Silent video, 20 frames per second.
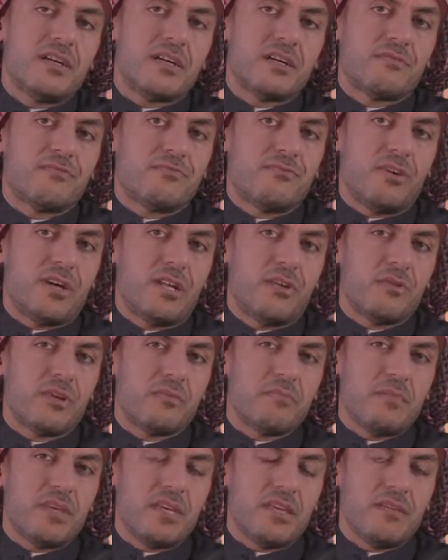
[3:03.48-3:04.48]
are
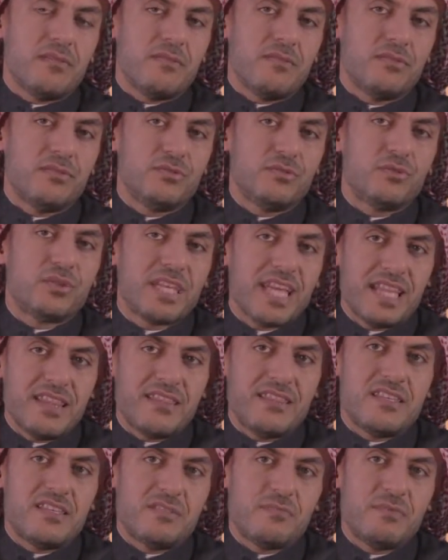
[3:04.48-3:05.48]
following me to
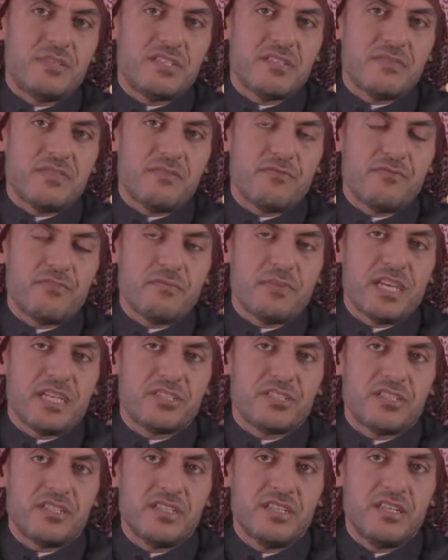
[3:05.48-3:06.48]
get this piece of
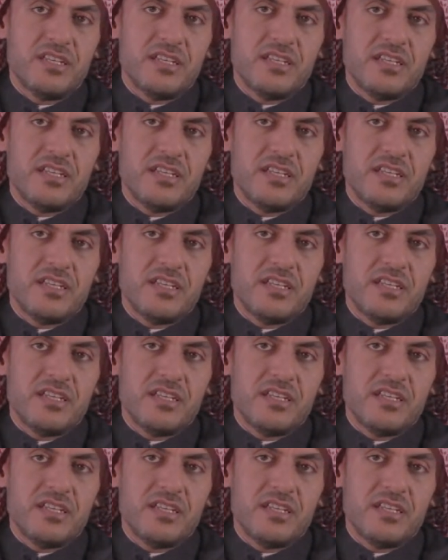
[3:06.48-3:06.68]
information